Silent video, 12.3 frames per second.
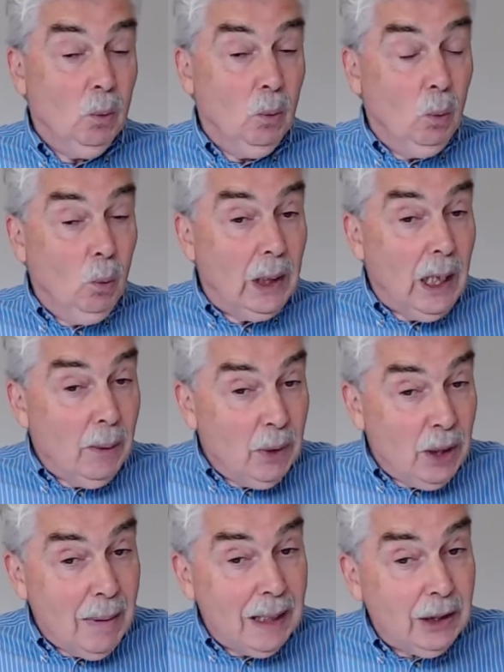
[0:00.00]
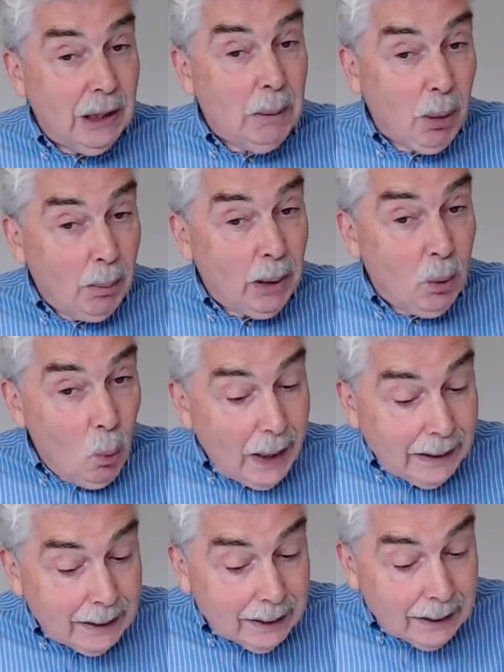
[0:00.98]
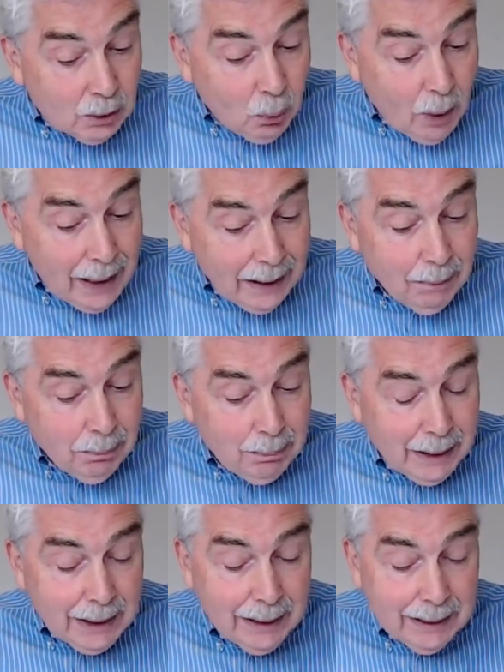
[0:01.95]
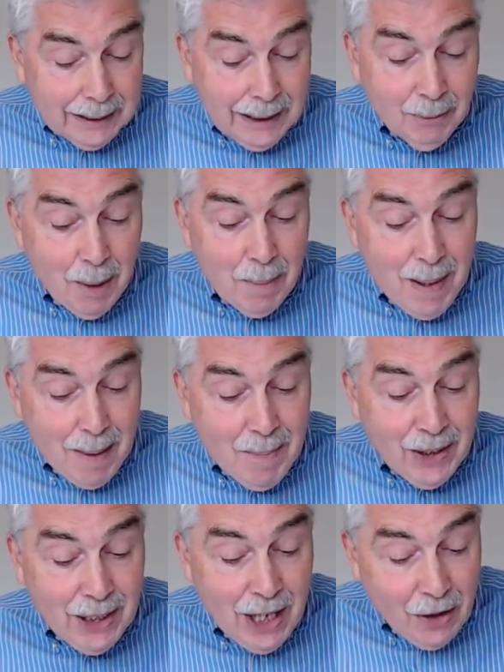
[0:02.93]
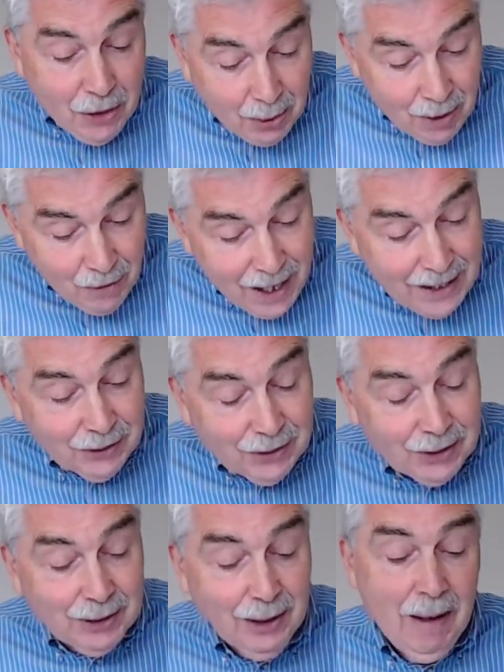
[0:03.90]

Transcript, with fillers: Well, I would imagine he probably winced as well because he remembered the other events